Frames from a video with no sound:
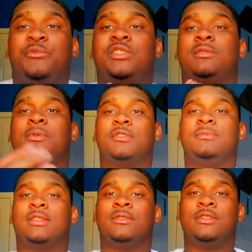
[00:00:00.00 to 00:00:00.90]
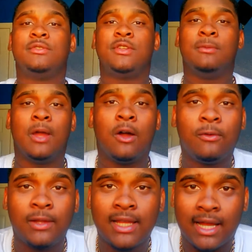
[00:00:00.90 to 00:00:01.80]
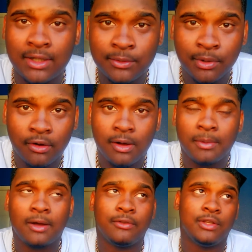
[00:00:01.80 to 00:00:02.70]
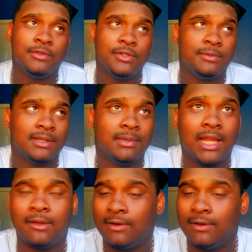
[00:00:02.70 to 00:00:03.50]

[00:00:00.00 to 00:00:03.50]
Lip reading: She supports me through YouTube, and hopefully I do blow up off of YouTube someday.